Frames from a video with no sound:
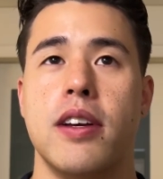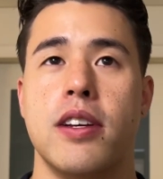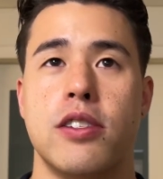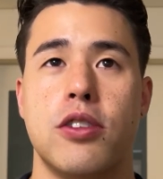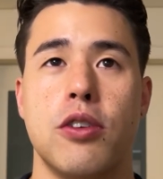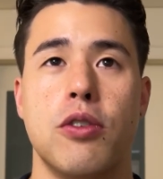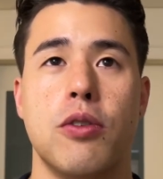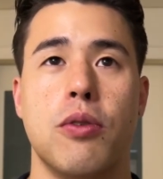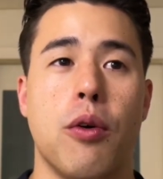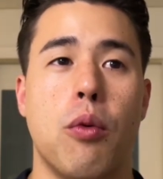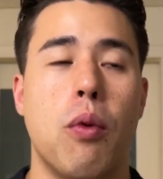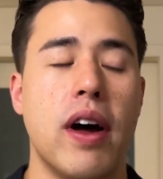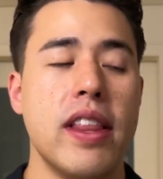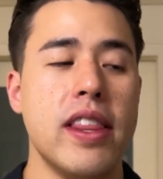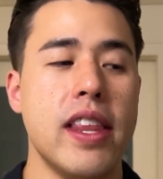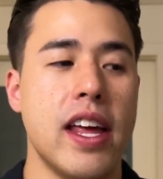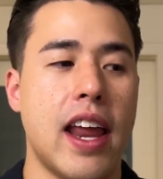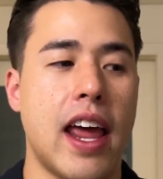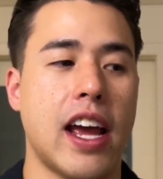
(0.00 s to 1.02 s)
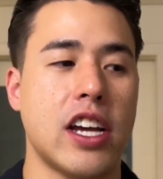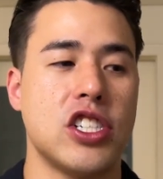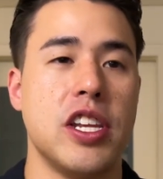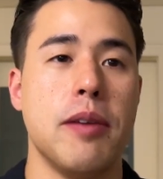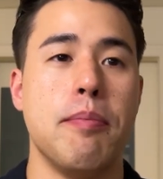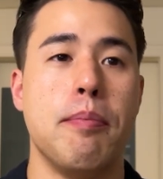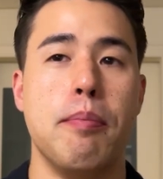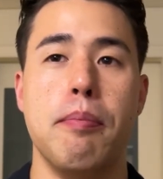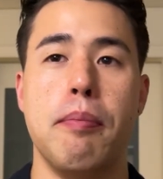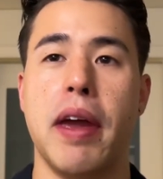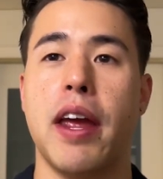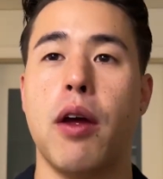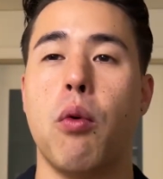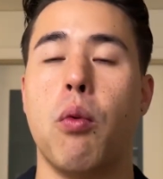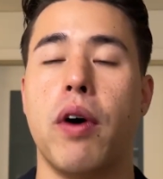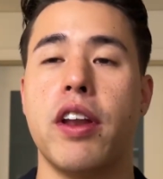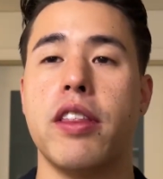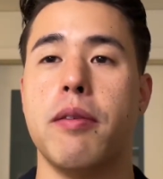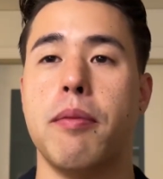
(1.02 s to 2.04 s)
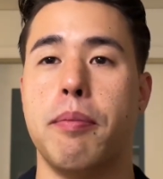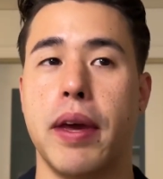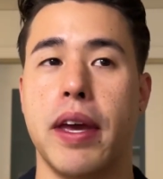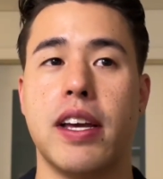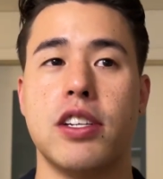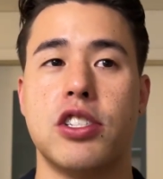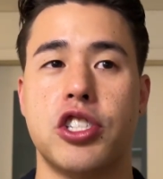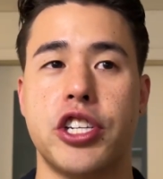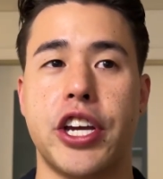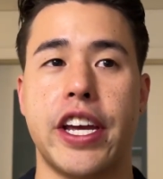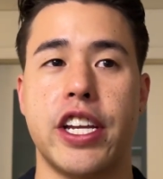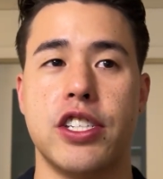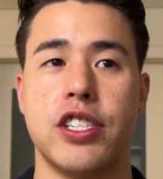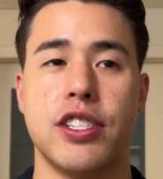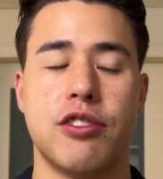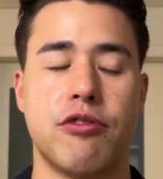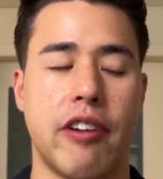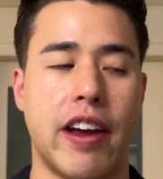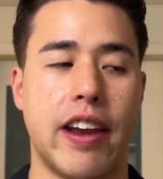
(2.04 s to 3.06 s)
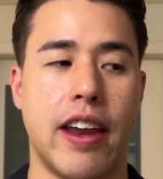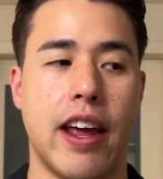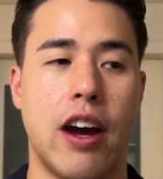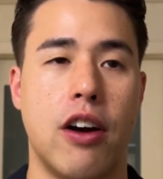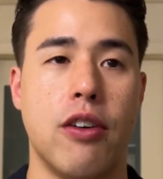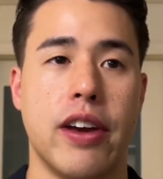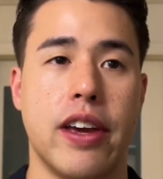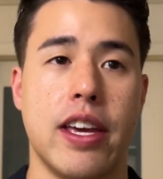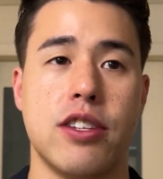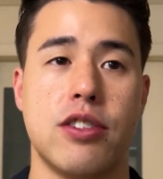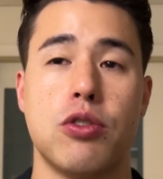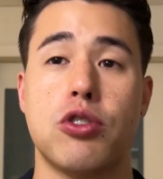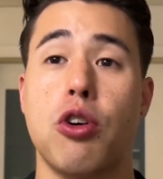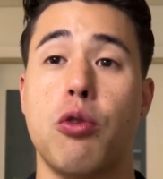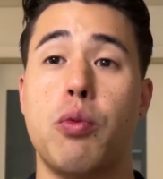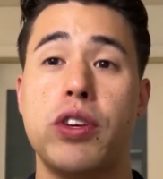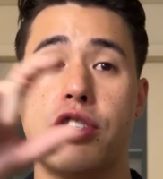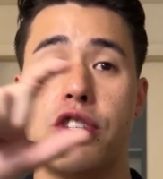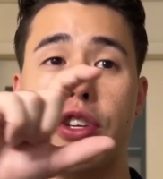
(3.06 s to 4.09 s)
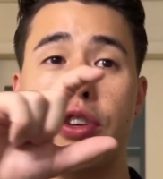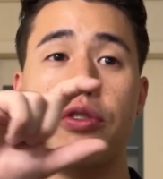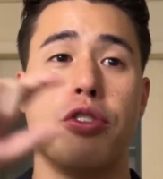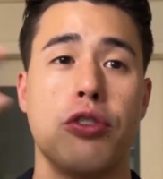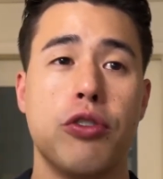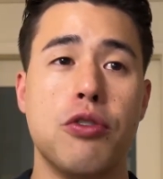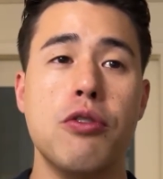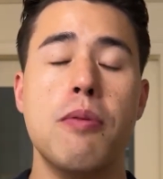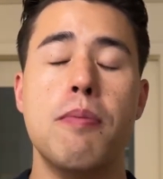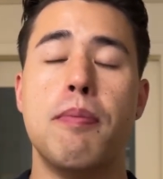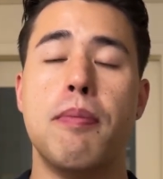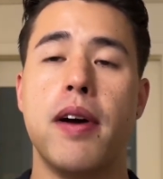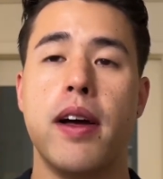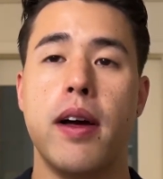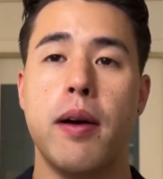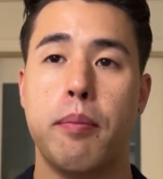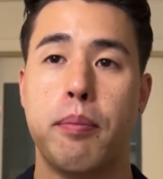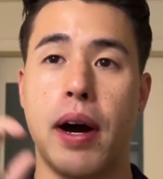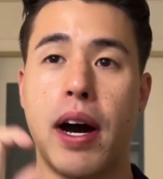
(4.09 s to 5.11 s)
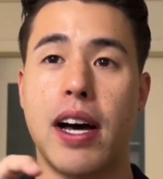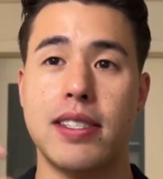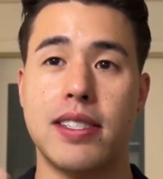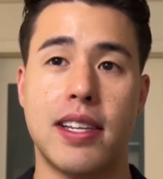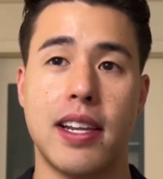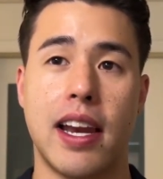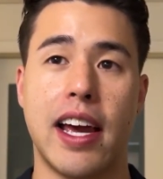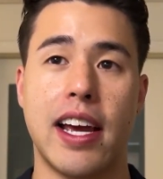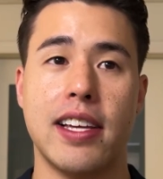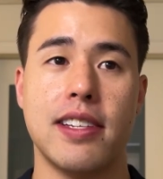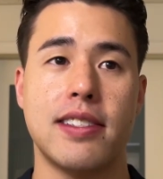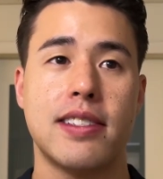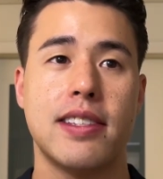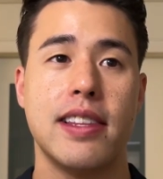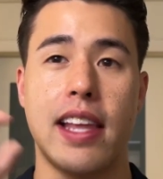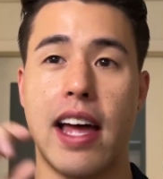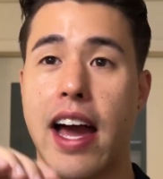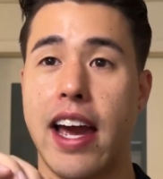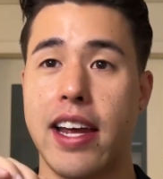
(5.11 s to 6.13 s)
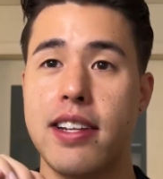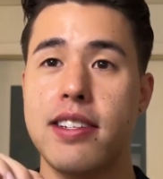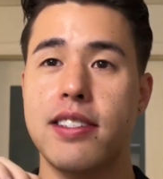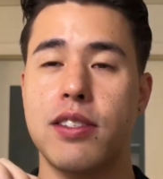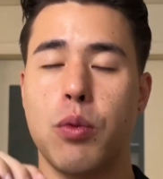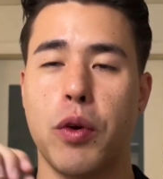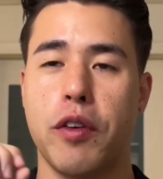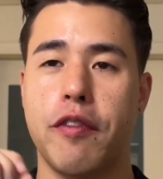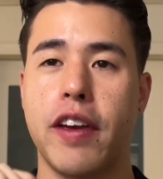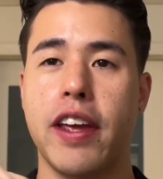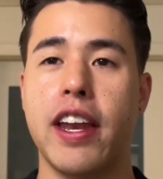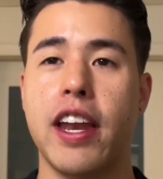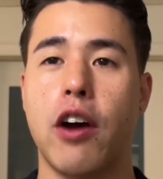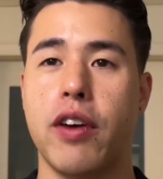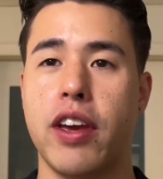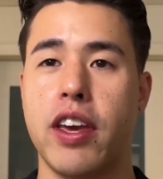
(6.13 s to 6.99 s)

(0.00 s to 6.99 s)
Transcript: So the one that actually made one of the biggest changes right now is, so we still do personalized lines within our